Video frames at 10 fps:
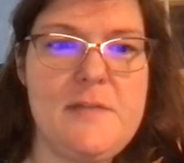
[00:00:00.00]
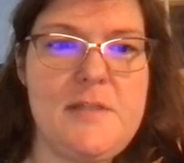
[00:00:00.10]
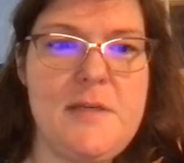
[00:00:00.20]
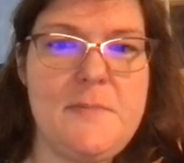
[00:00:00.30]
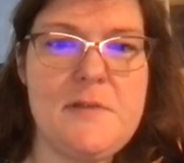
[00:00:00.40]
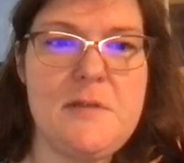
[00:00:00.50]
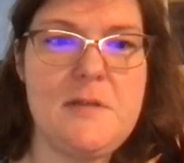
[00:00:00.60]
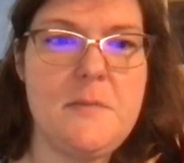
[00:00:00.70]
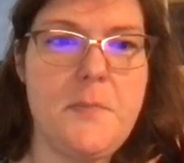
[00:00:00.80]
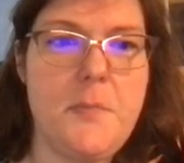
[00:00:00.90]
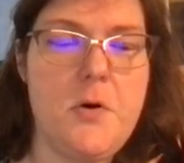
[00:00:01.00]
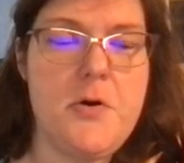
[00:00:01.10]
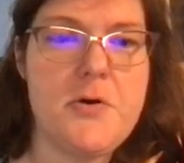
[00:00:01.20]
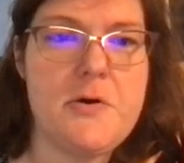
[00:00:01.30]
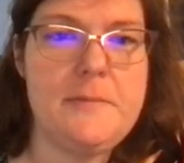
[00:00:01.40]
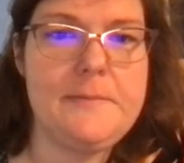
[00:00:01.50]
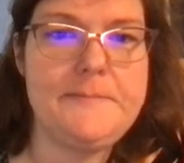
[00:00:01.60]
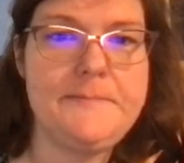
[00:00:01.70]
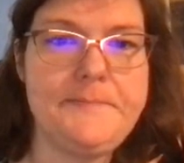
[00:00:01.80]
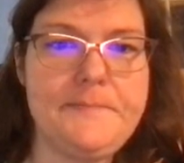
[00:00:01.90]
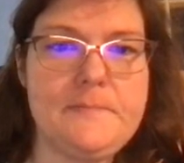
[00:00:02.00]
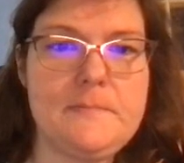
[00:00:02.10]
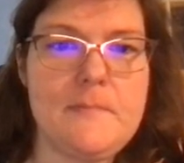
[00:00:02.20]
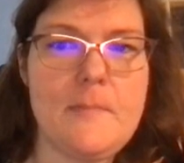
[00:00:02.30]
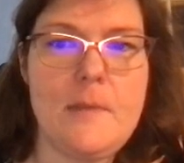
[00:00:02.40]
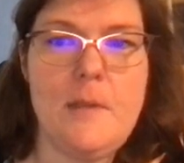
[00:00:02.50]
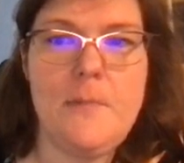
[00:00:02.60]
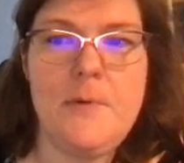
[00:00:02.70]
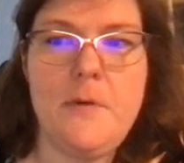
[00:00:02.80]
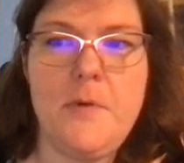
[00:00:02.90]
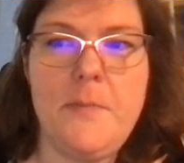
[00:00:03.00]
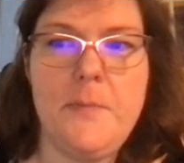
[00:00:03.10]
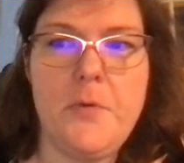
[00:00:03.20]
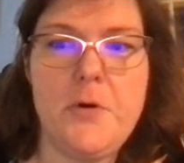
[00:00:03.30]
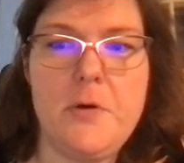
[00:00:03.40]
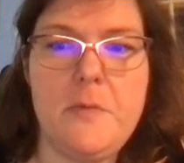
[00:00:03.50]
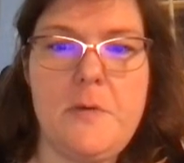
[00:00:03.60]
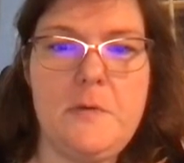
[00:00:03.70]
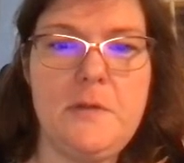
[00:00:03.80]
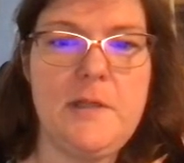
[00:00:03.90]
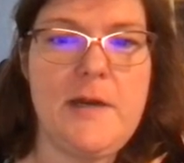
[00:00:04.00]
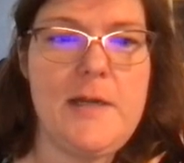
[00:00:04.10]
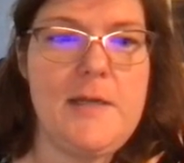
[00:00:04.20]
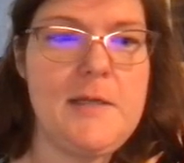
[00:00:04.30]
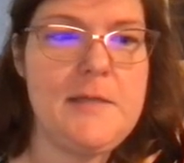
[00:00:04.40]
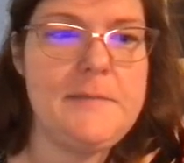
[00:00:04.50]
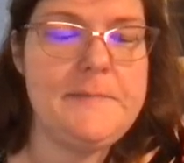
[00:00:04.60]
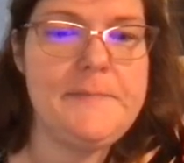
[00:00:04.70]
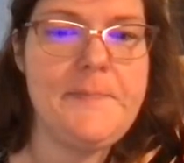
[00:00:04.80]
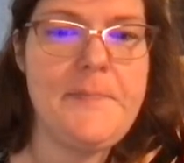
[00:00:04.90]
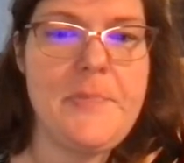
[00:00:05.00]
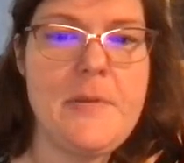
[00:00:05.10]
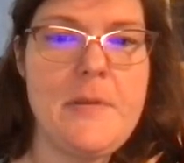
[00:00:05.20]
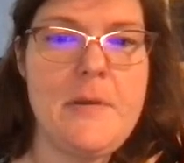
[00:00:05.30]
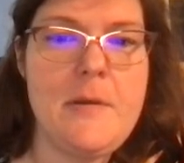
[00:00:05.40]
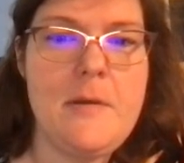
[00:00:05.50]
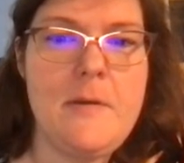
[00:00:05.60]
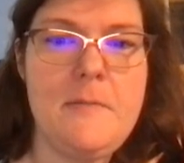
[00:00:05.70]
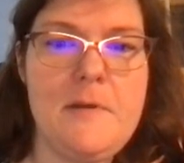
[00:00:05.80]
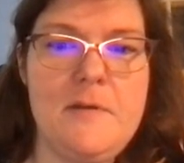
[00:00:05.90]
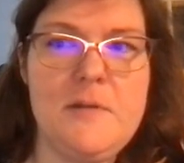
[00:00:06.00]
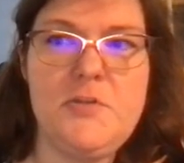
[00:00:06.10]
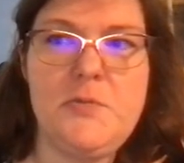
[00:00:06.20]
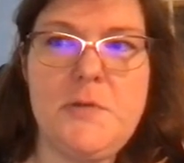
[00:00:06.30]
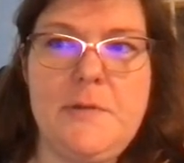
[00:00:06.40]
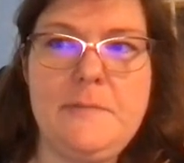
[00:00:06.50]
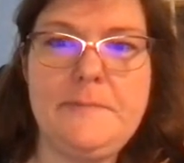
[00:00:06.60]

tips, and then the border. You can put what border we would like. Be this one,